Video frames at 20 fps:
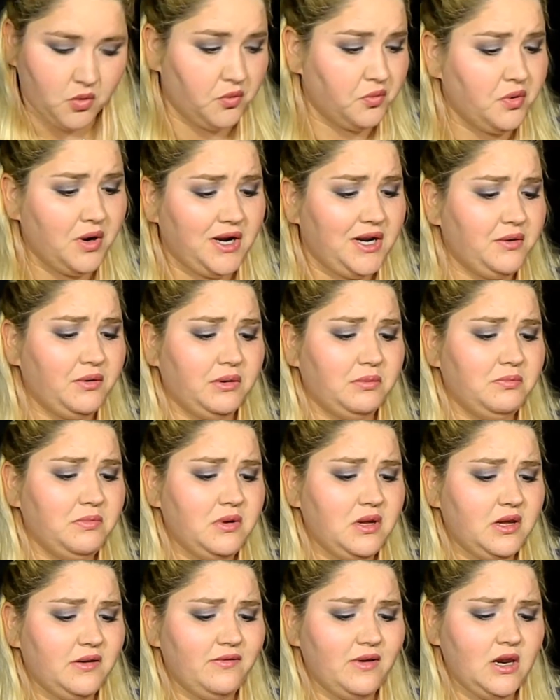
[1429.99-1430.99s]
ready with
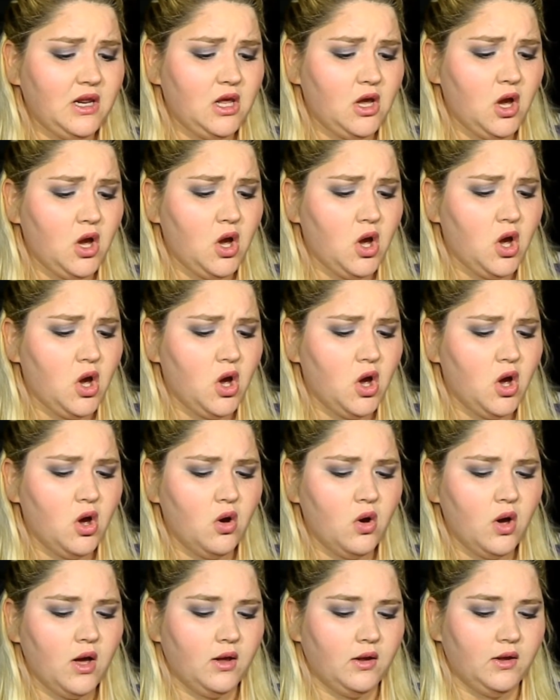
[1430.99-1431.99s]
me
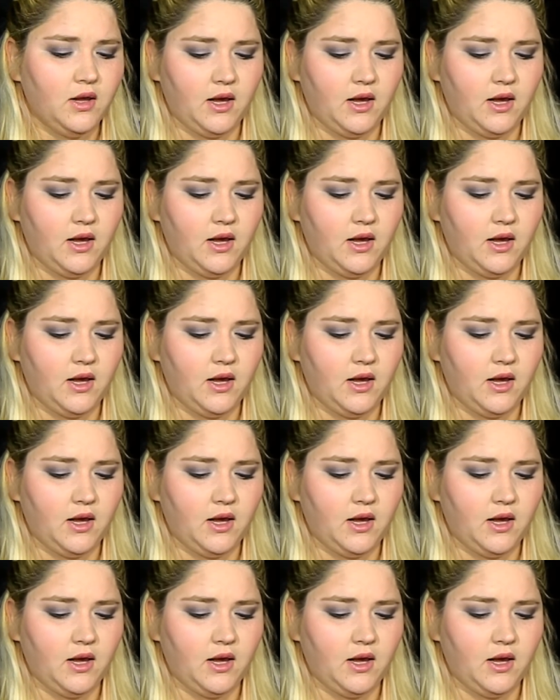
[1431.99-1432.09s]
video,